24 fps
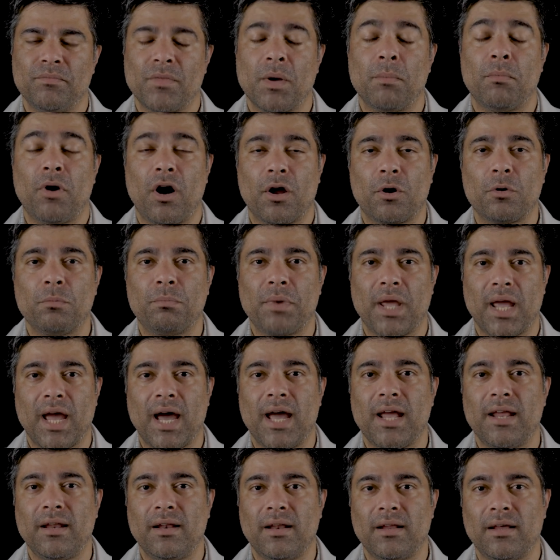motto
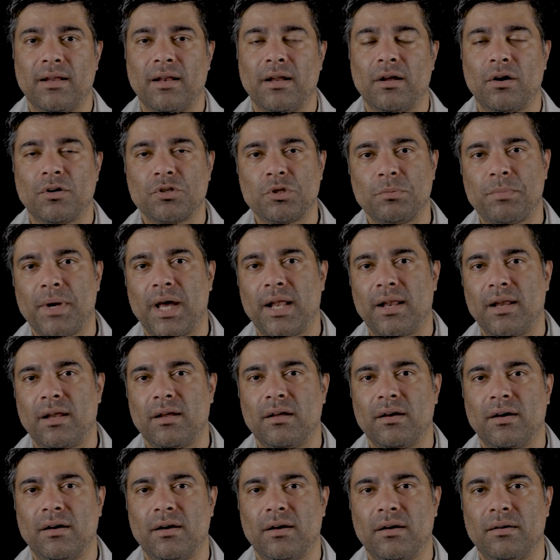behind an
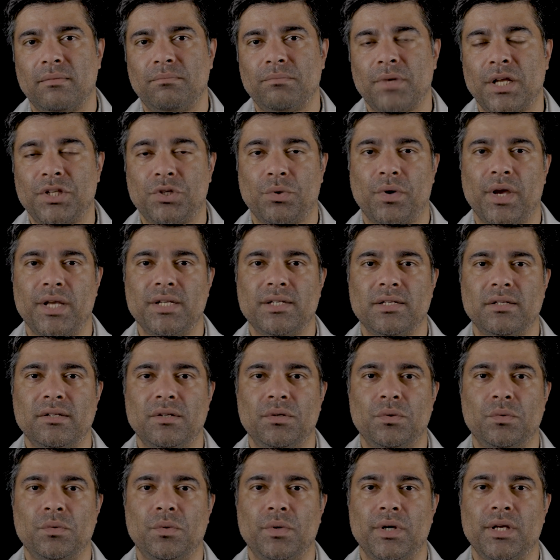osteopathic
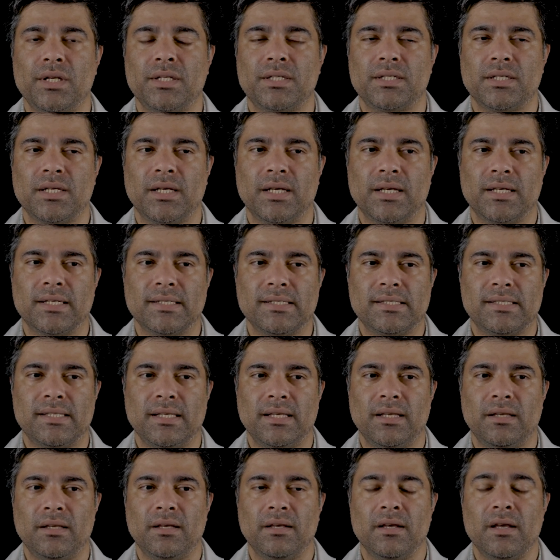education, which is
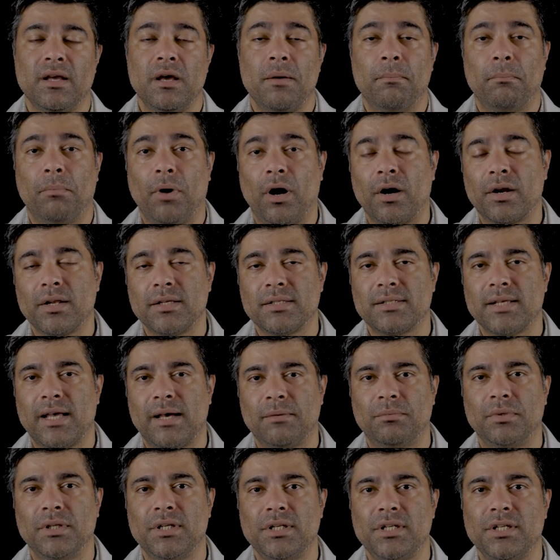the body's
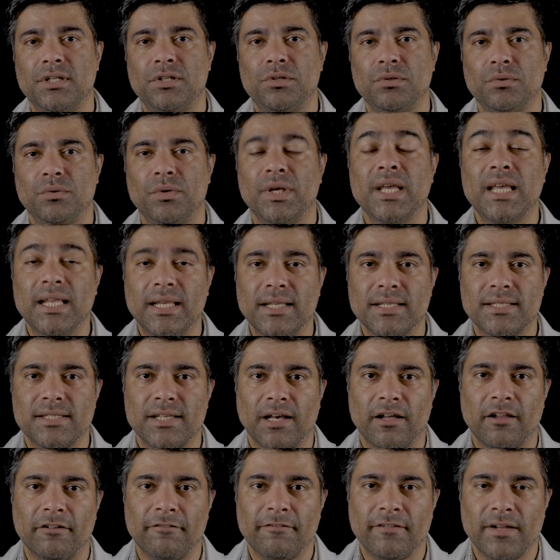ability to heal
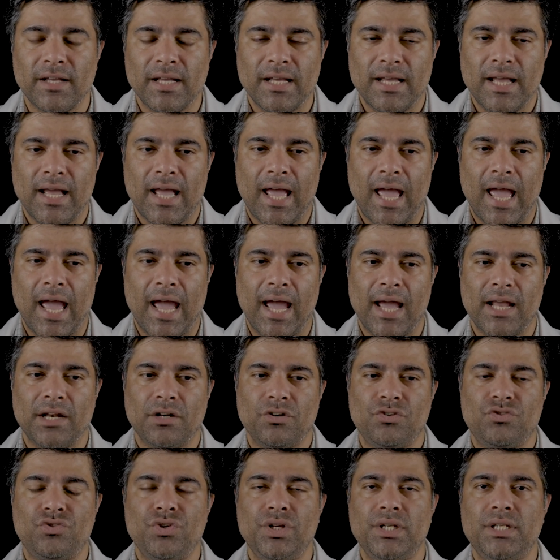itself
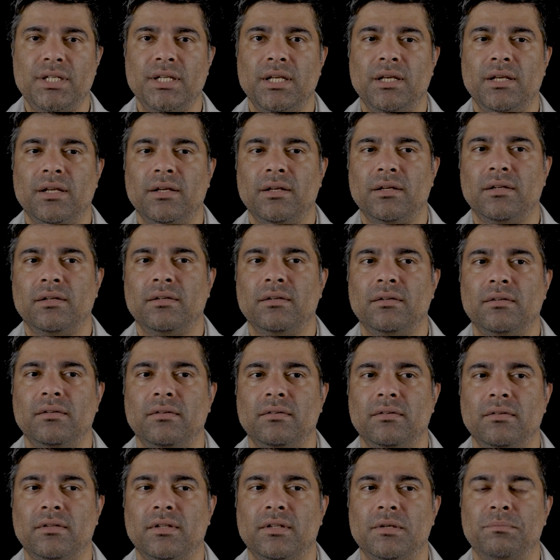and treating
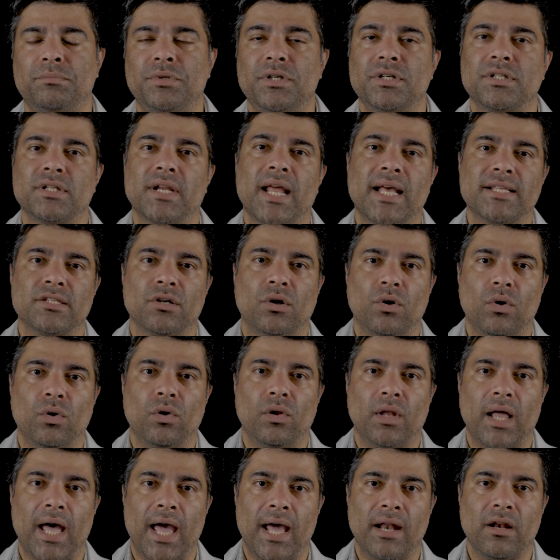the person as a
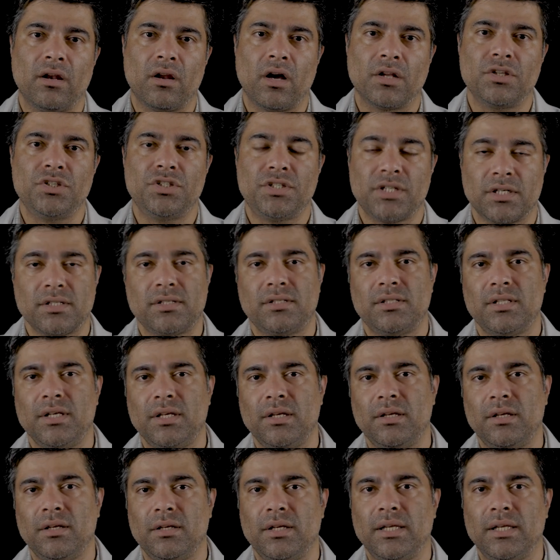whole and not just the